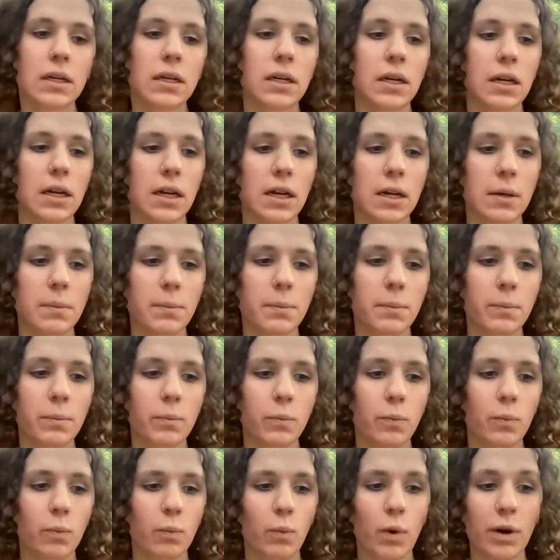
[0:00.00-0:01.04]

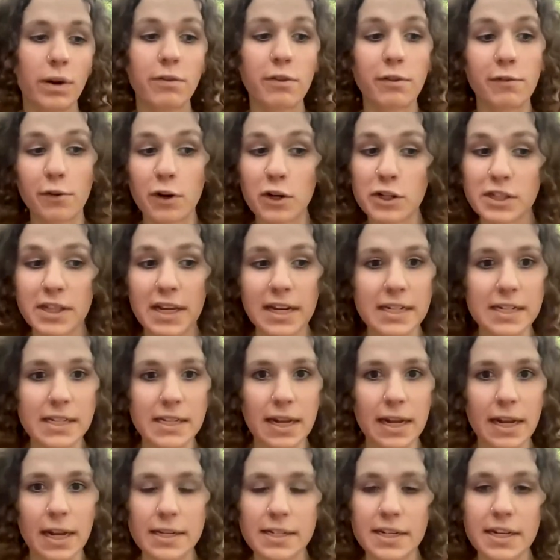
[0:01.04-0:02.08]
One of the first things
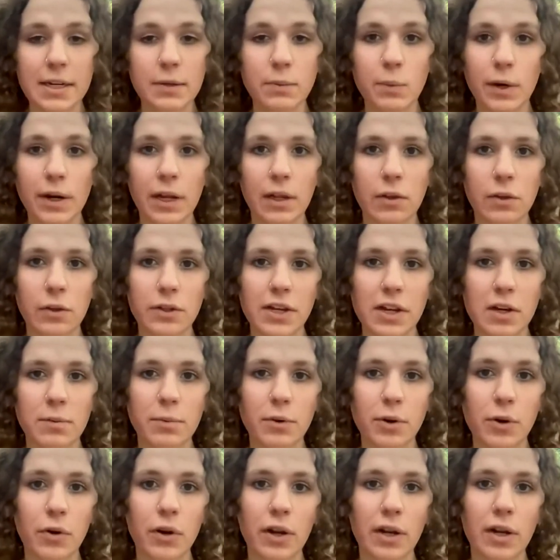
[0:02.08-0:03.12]
that I did when I learned how to
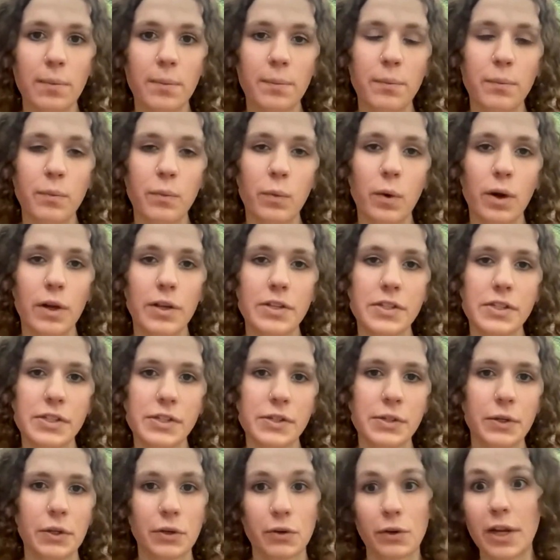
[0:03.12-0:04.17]
program was
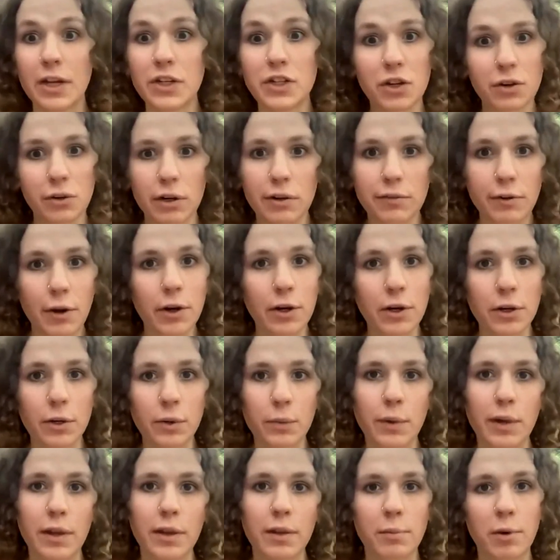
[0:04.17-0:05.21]
to create generative art
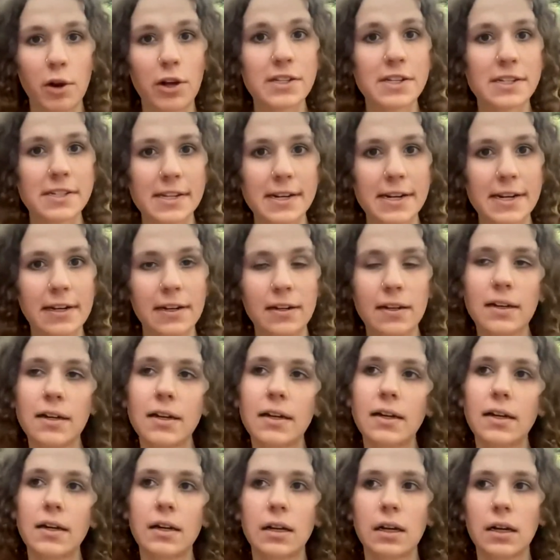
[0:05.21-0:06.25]
with processing.
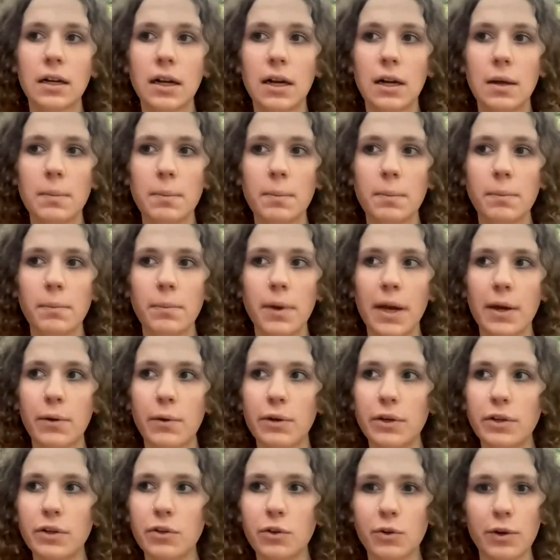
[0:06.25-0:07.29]
I
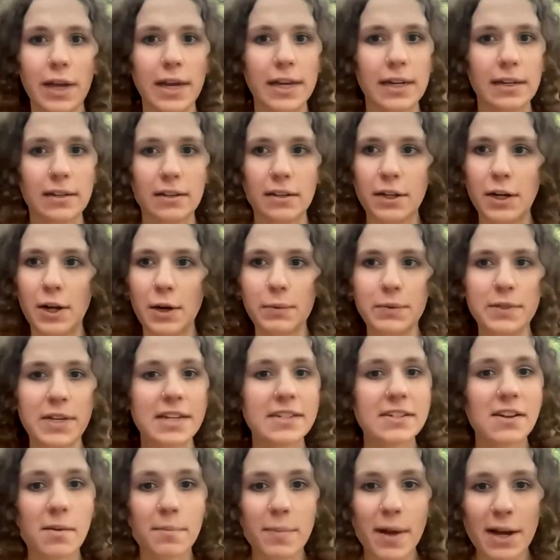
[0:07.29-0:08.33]
would create,
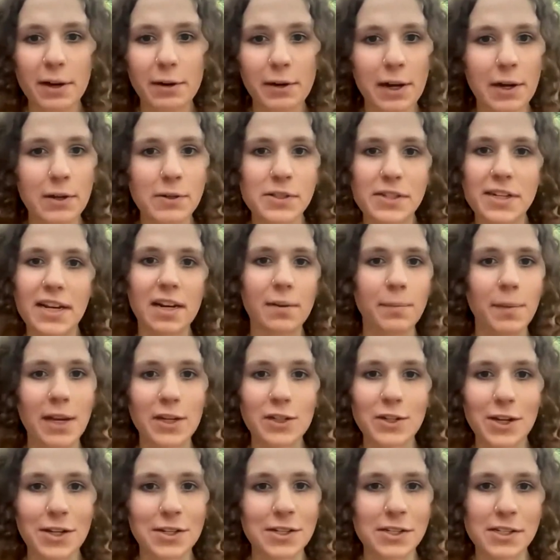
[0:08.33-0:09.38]
desktop backgrounds and
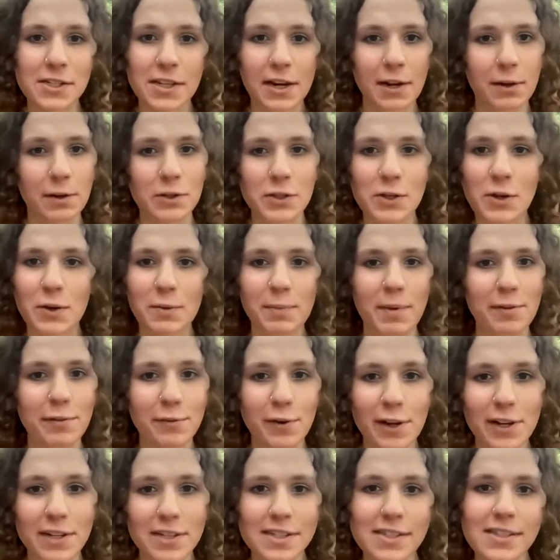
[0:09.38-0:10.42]
animations that I would show to my
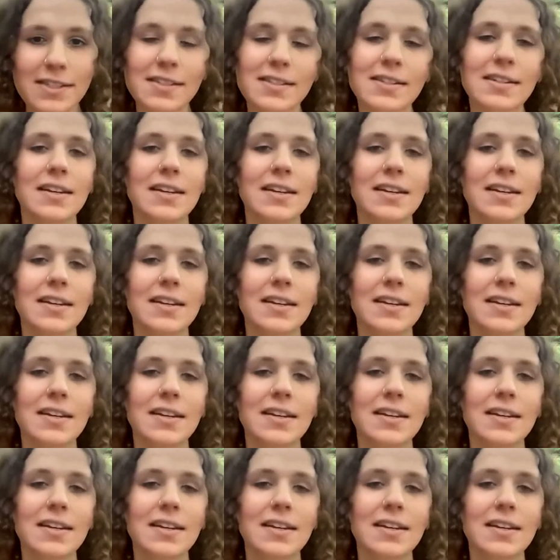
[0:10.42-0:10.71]
friends.